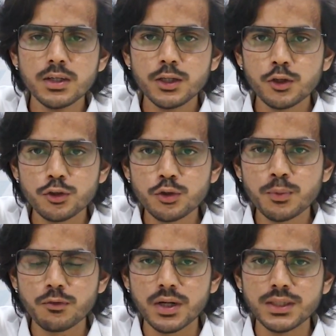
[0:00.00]
It also
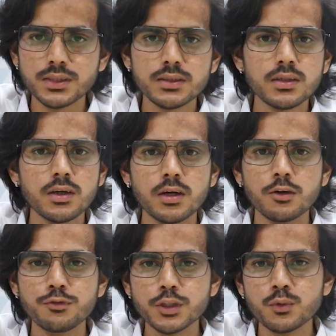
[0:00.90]
provides
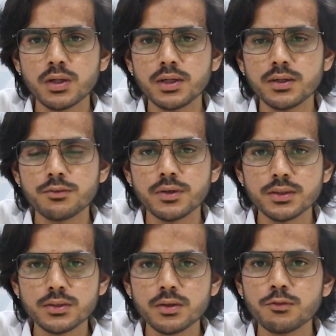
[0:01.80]
a visual
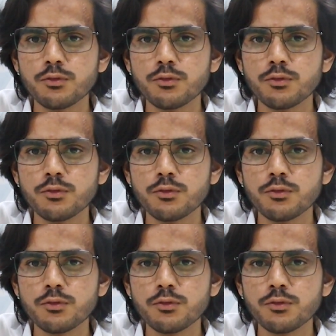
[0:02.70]
interface